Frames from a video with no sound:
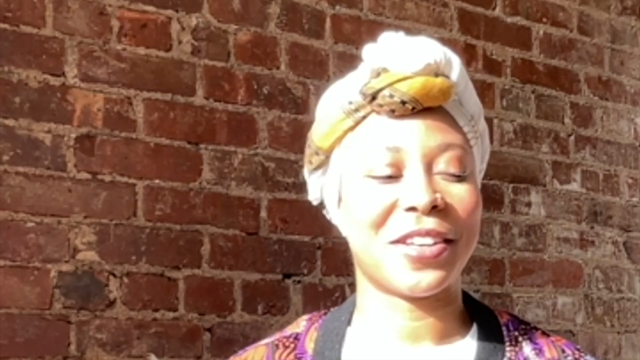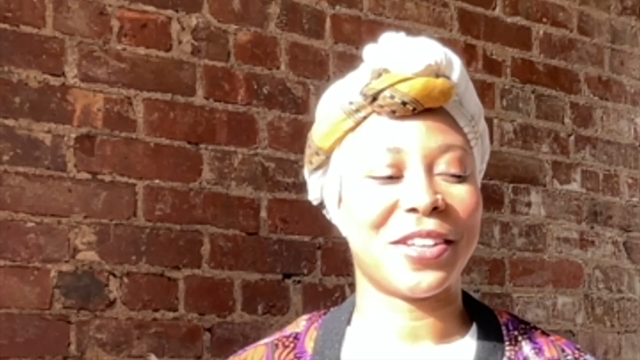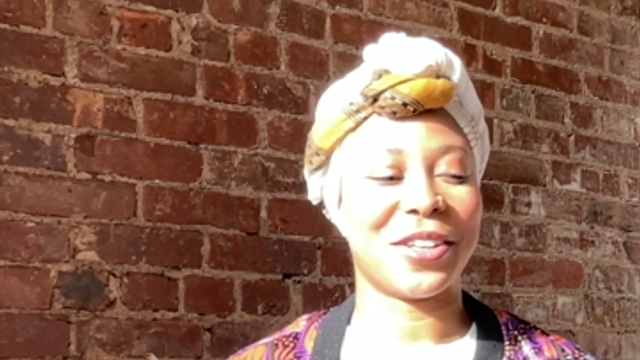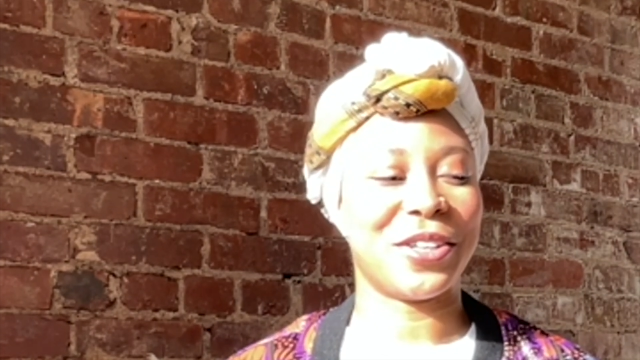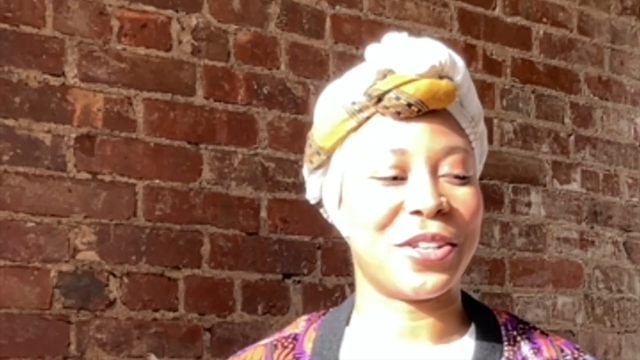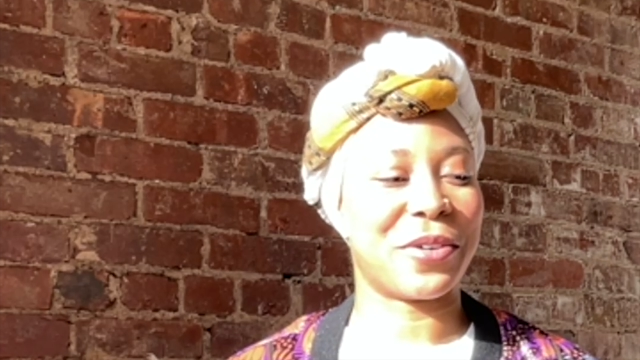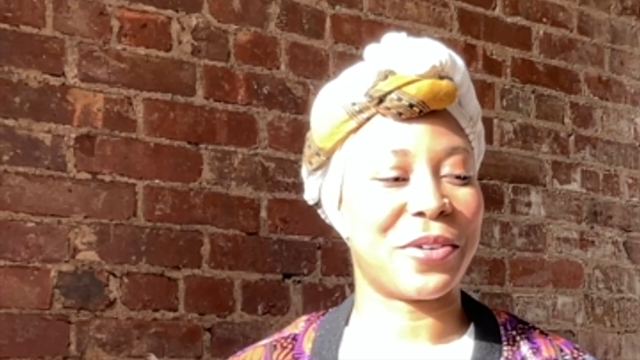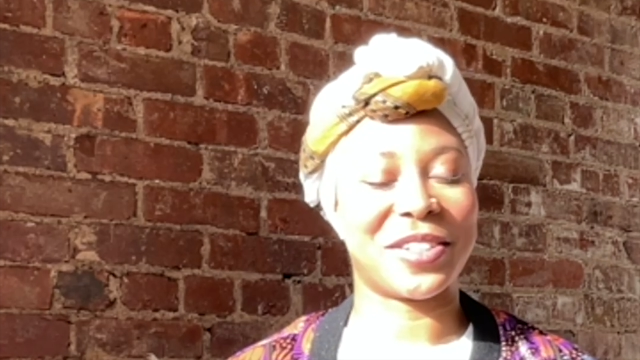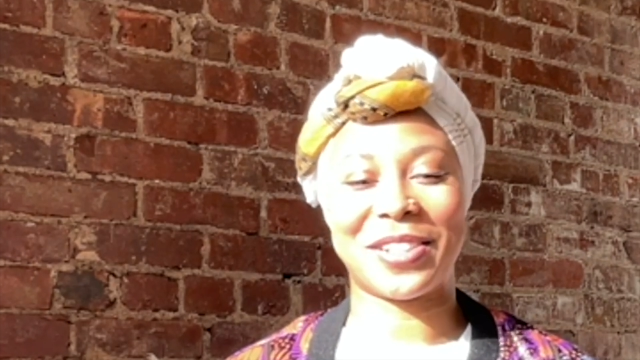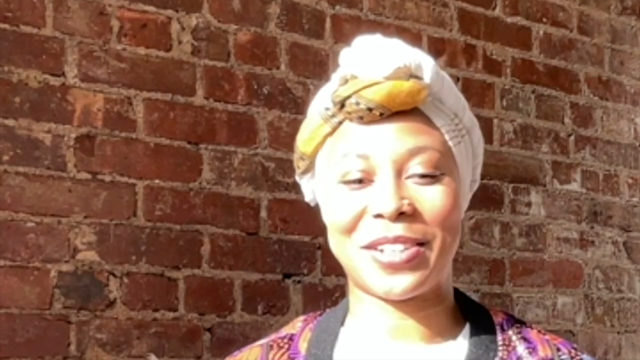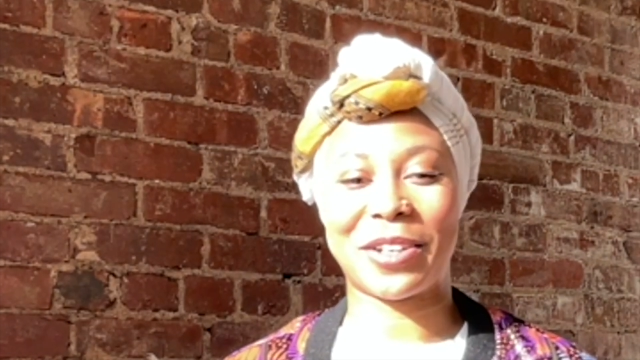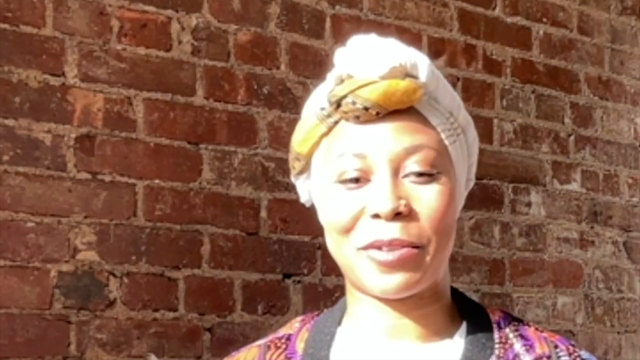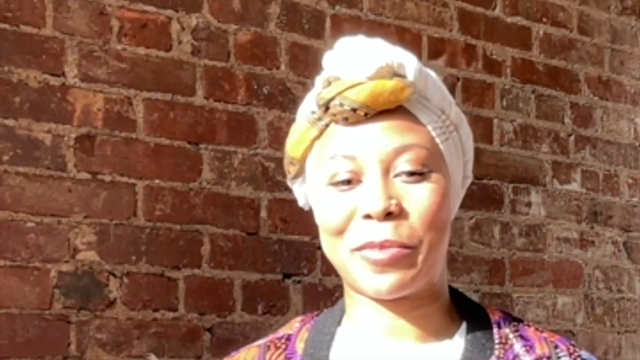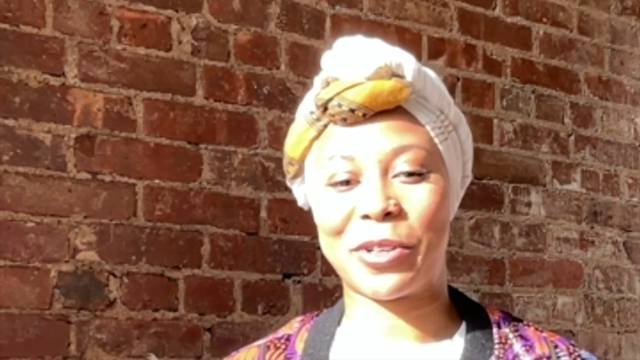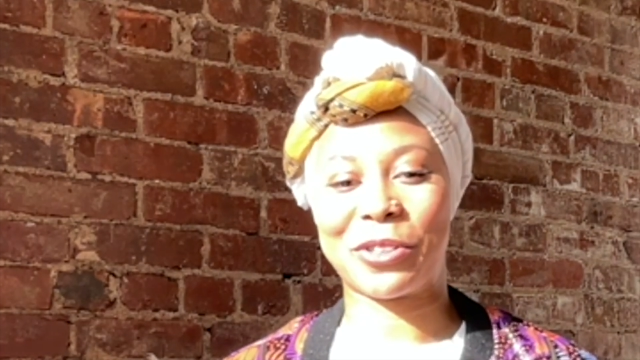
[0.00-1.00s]
You know, I see
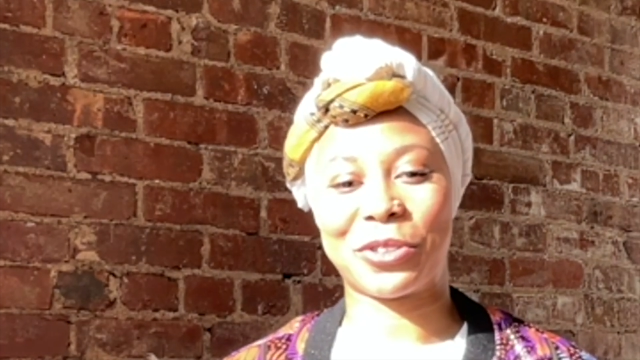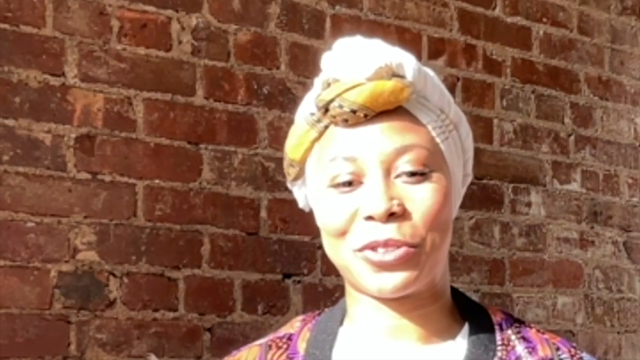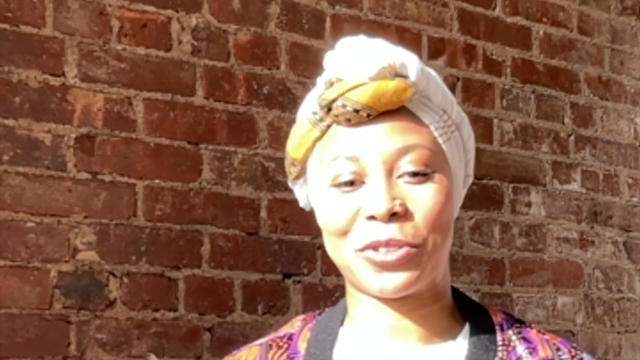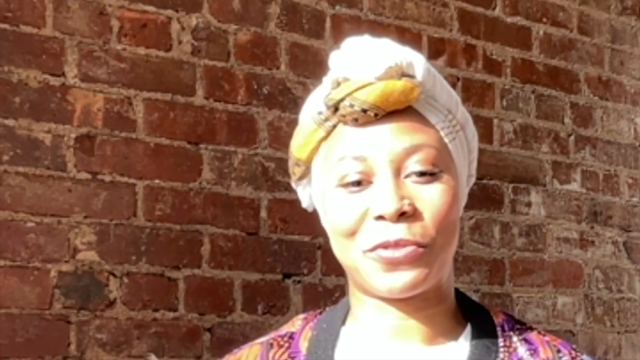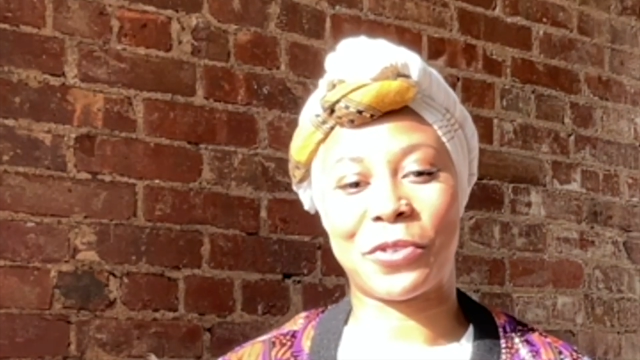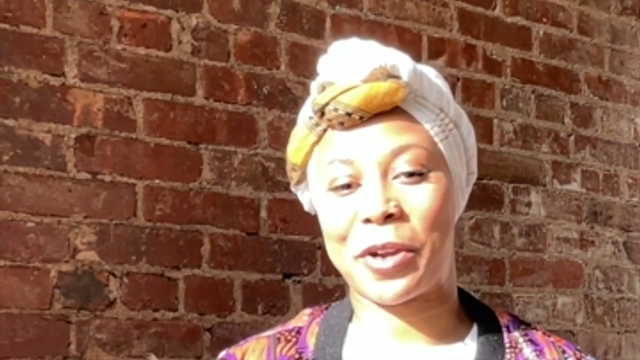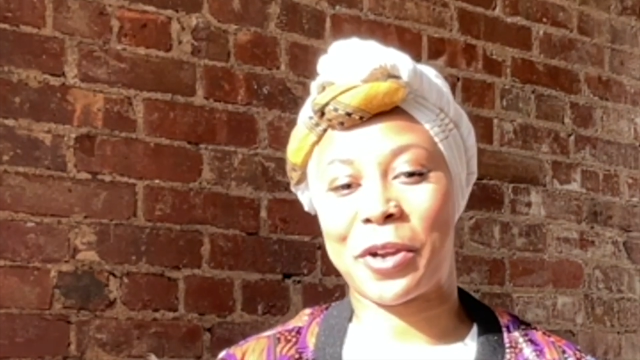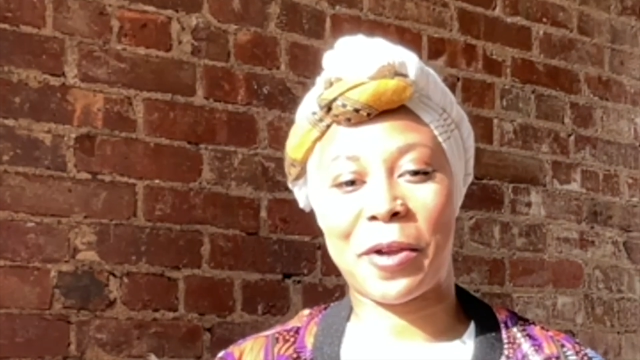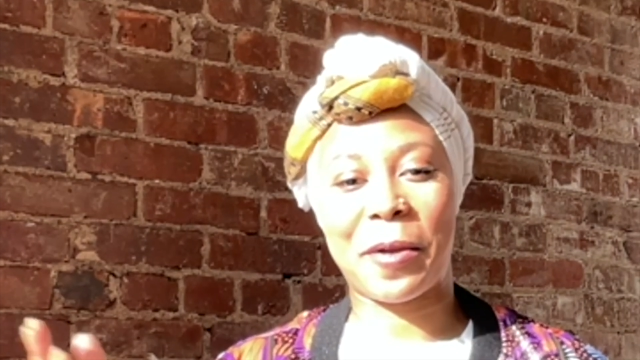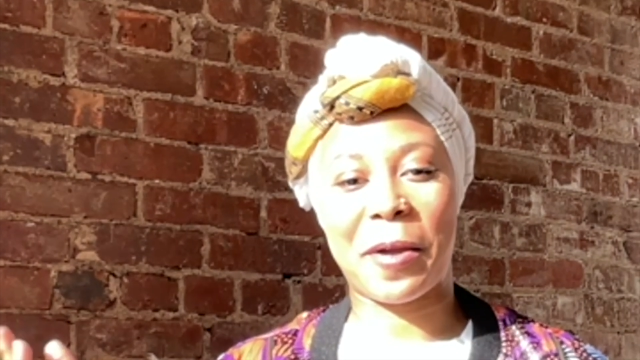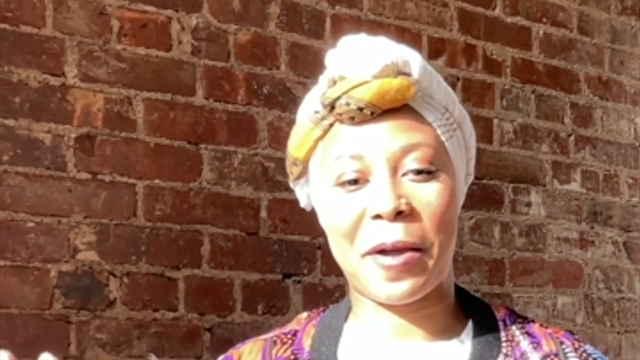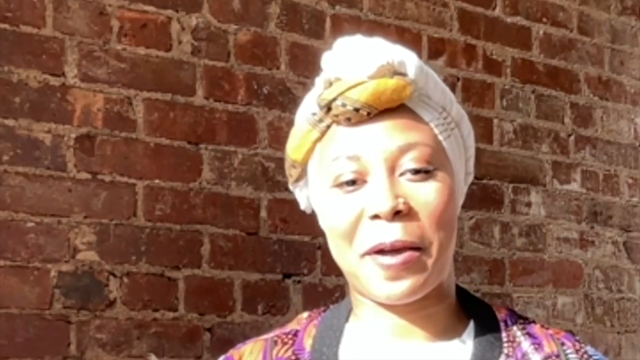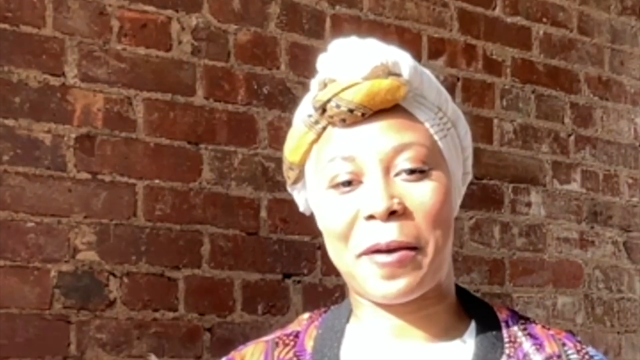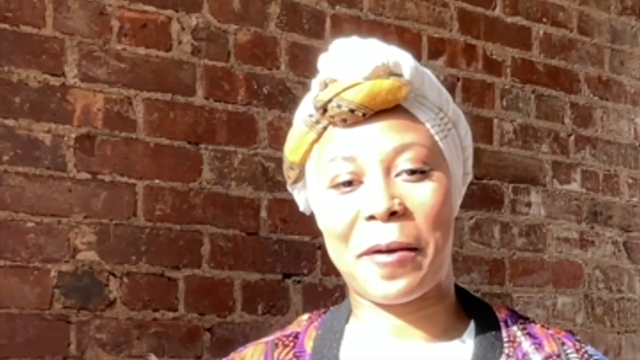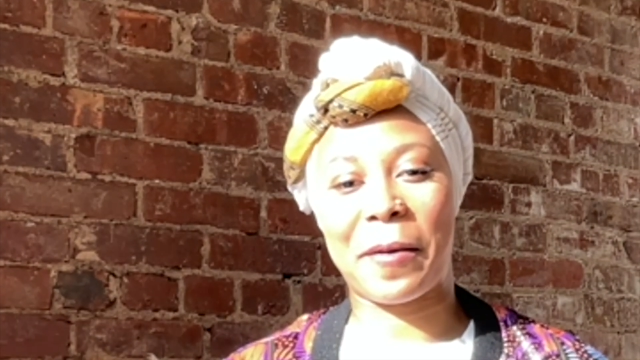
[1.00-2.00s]
commercials for
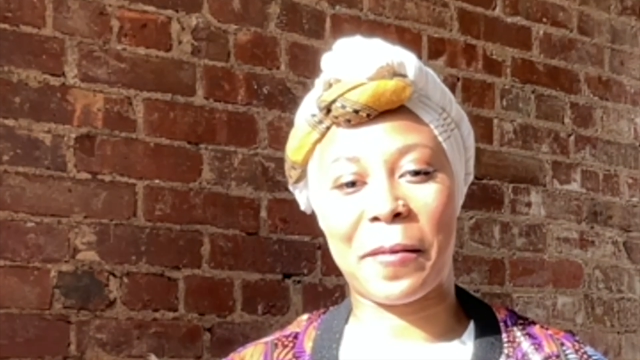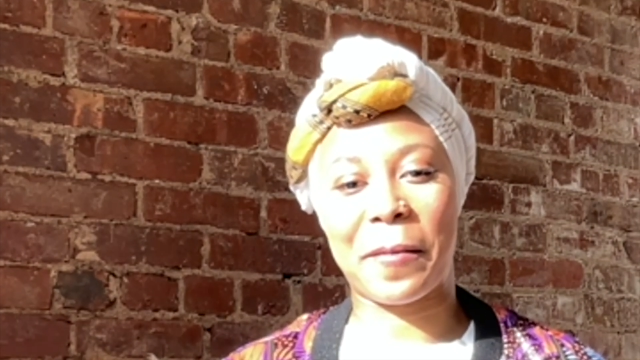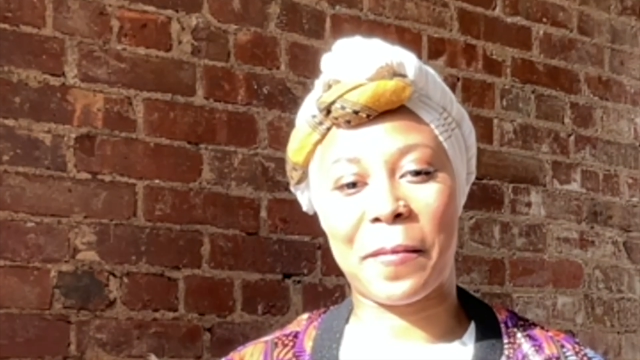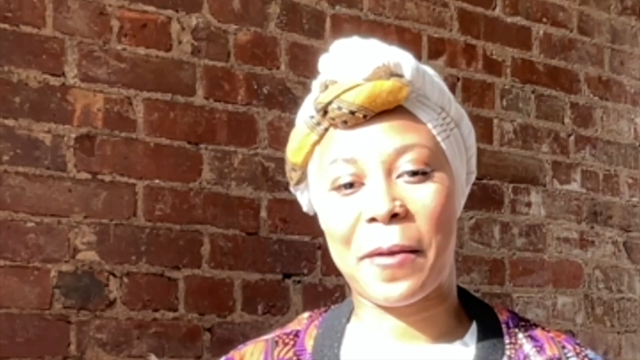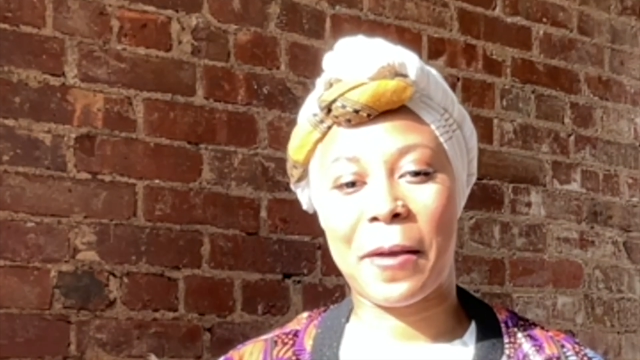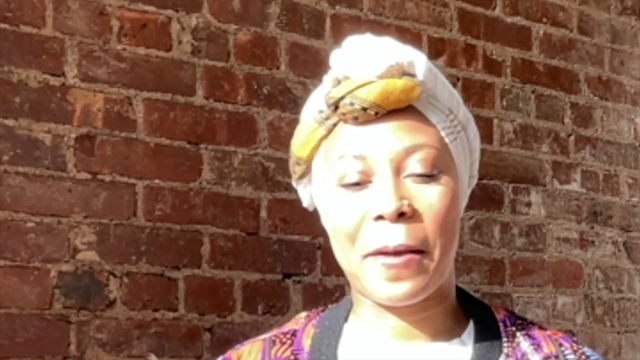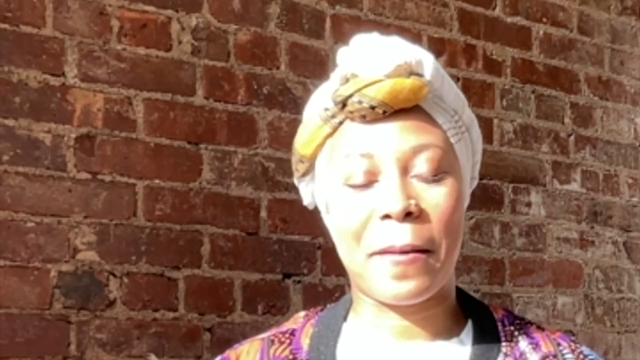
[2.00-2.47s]
a